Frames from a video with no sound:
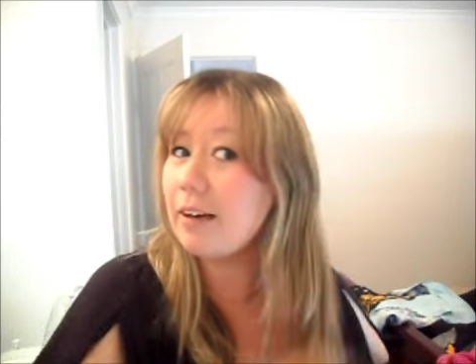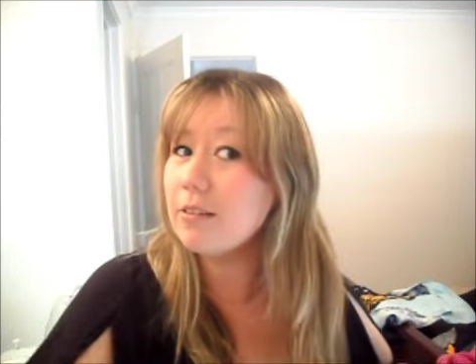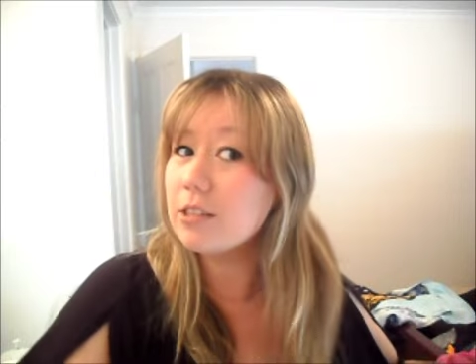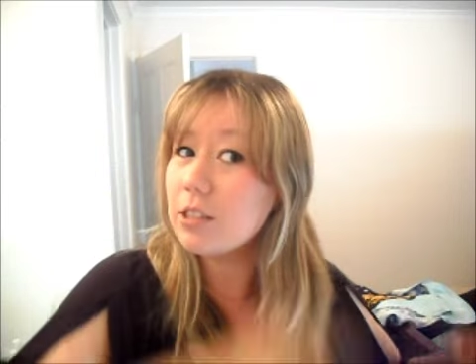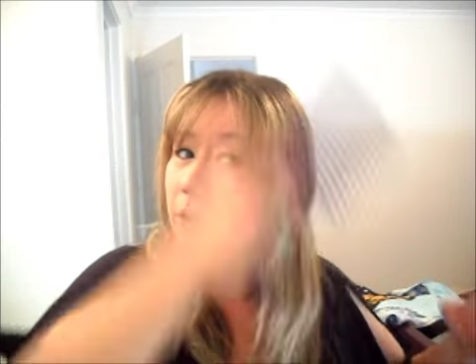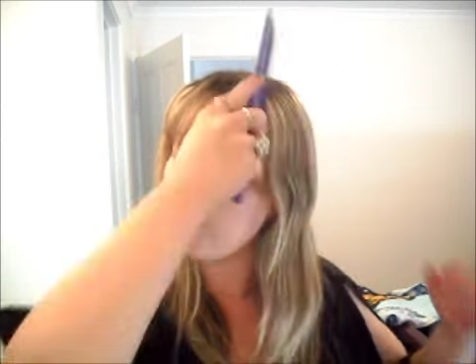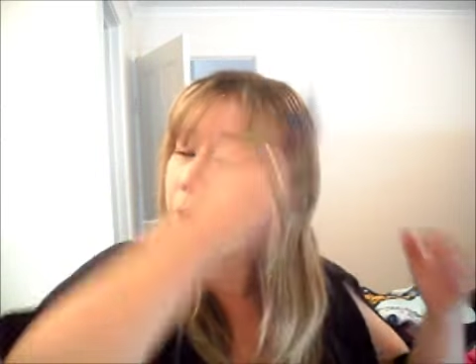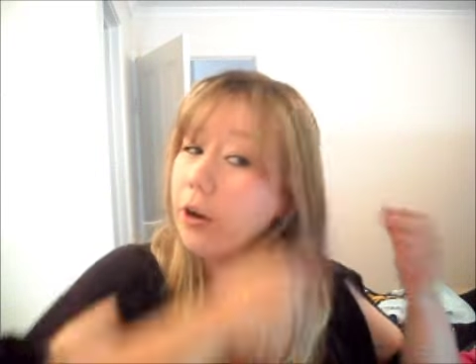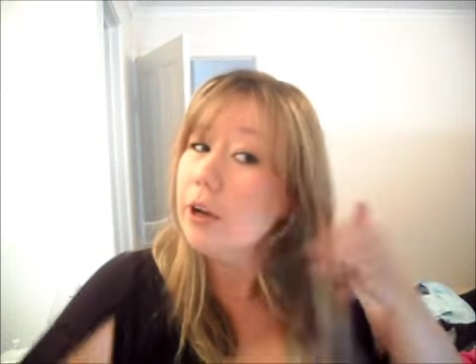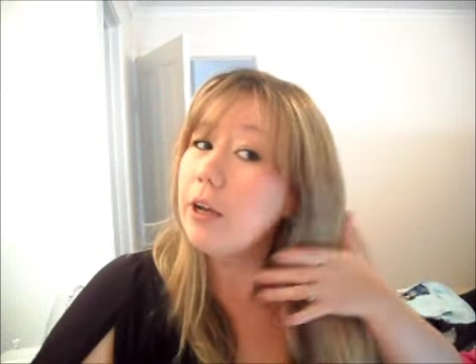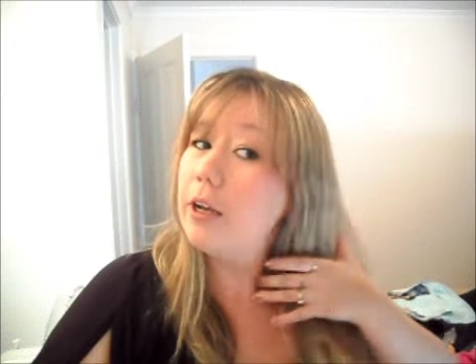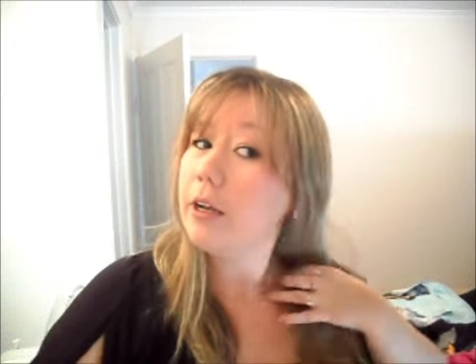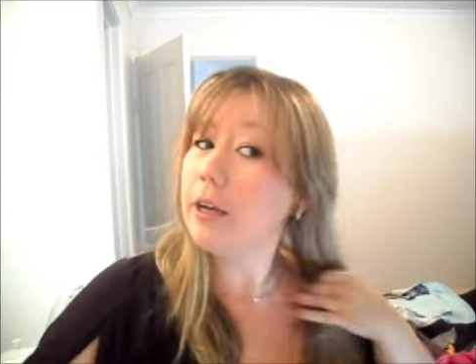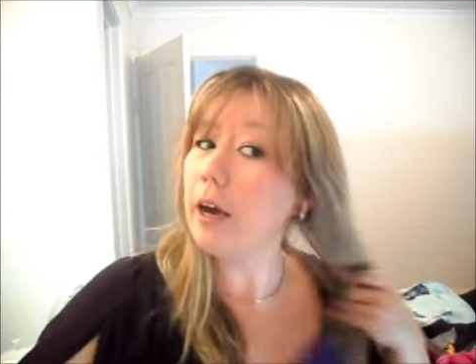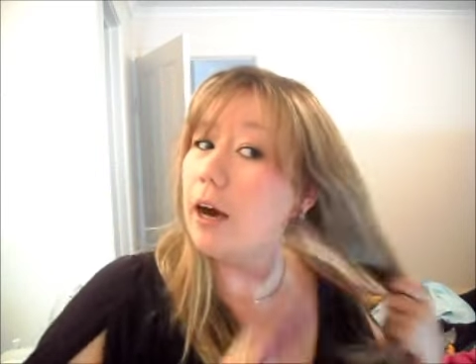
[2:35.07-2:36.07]
So
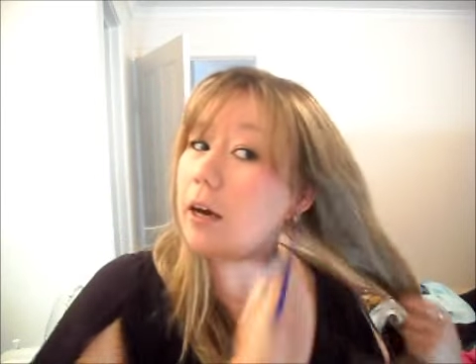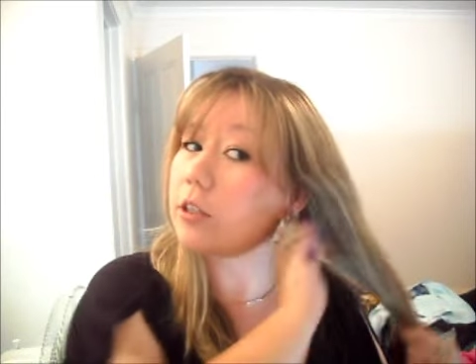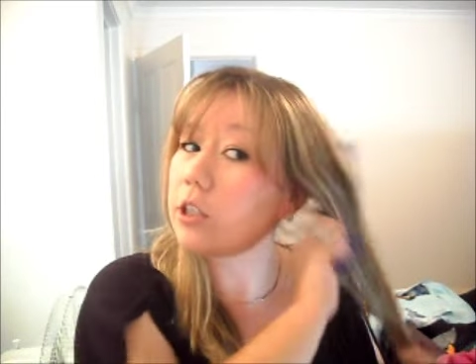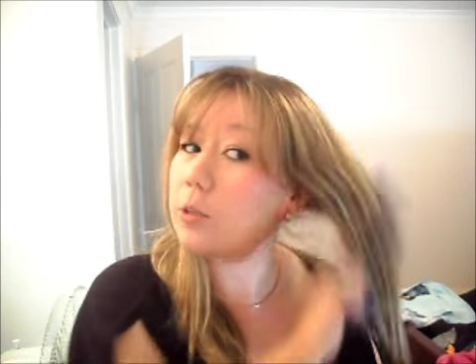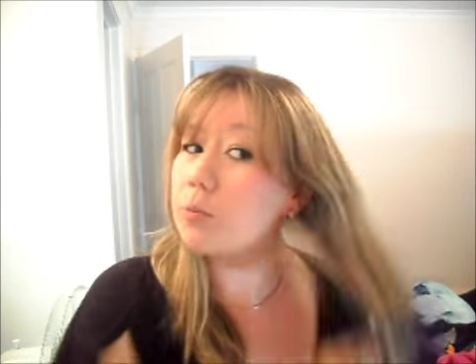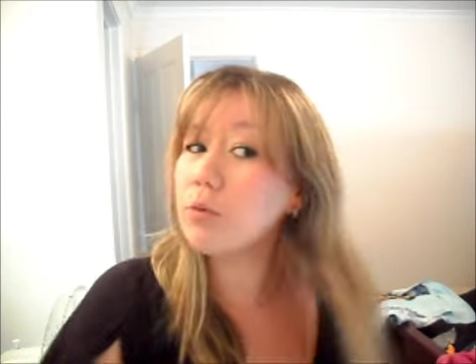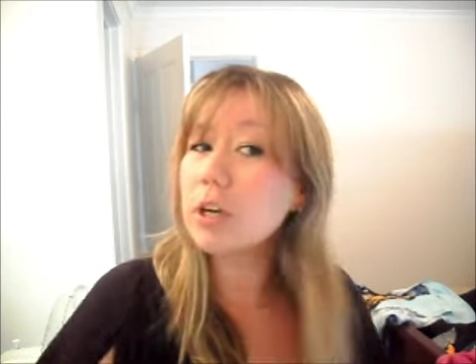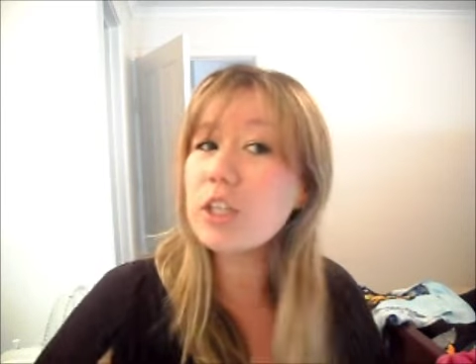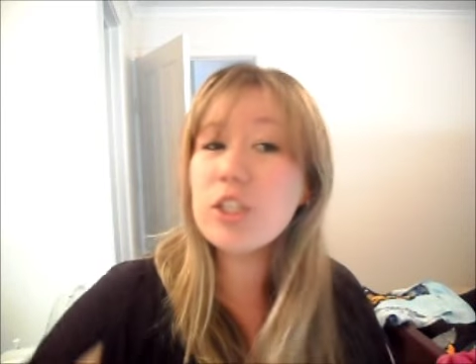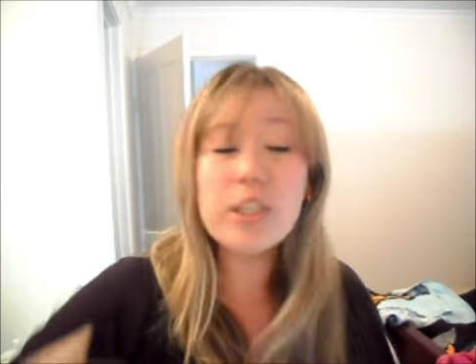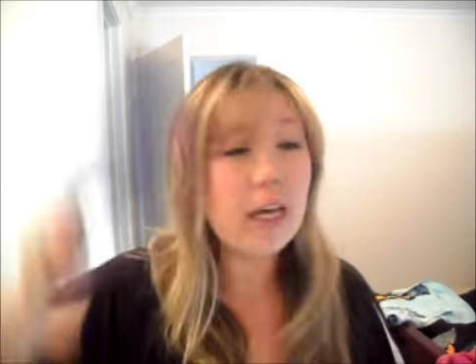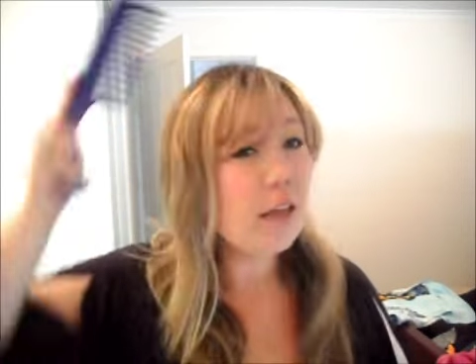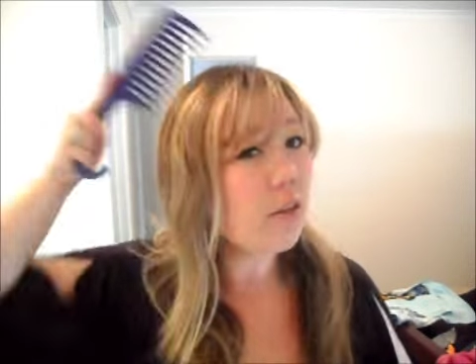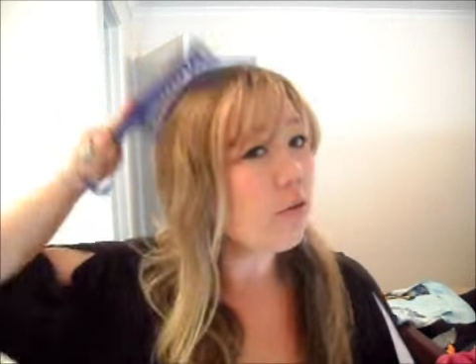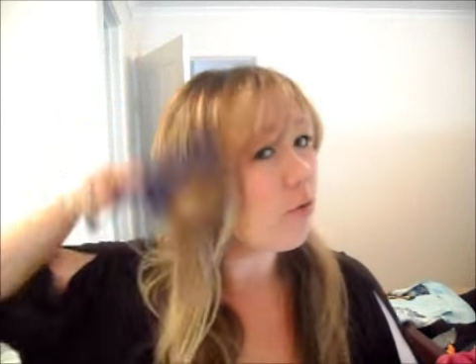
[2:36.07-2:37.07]
I just brush
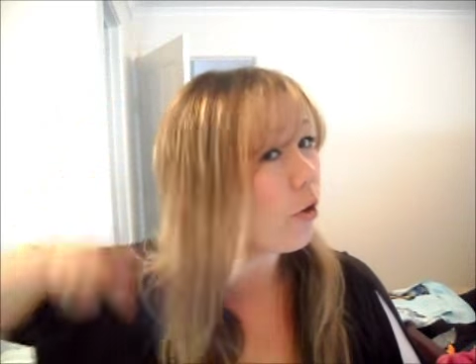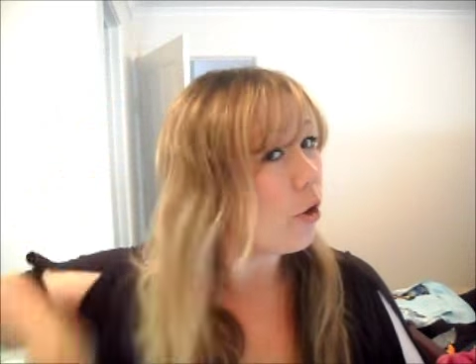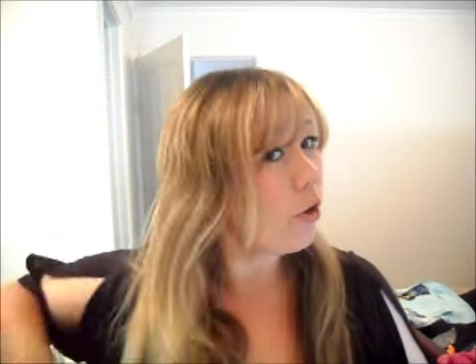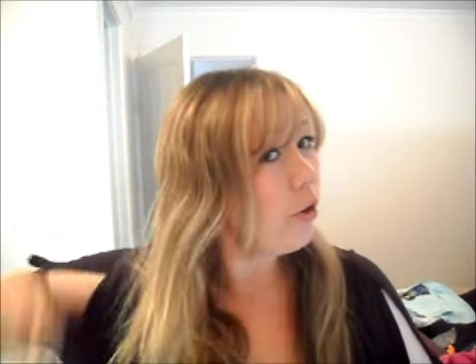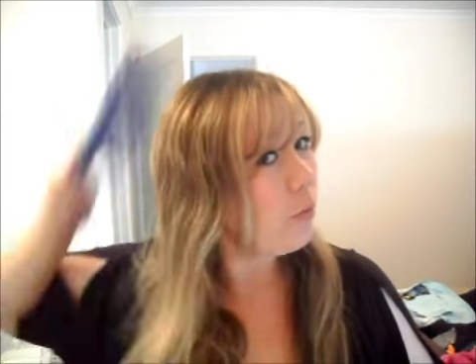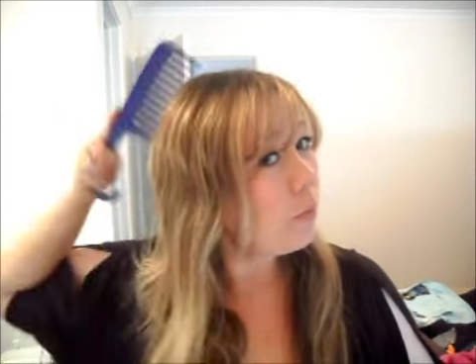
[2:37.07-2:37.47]
that through.